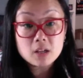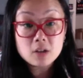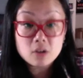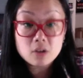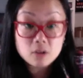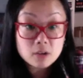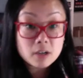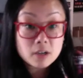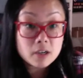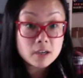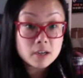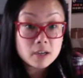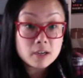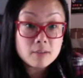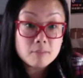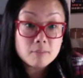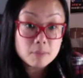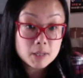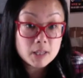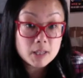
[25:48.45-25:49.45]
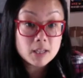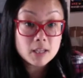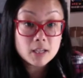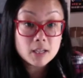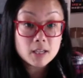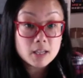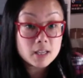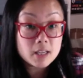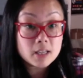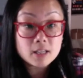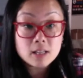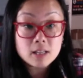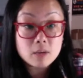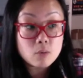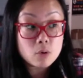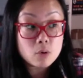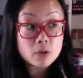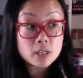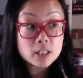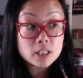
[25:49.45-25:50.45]
you're going to end up being king, and they
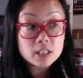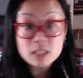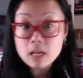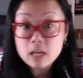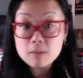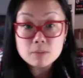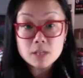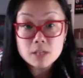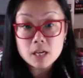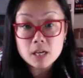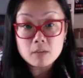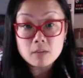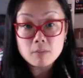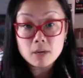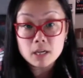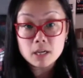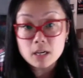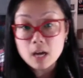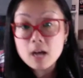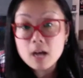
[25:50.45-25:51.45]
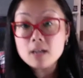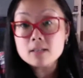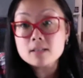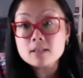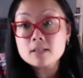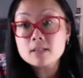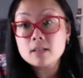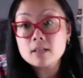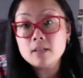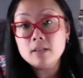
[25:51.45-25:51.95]
won't accept anybody else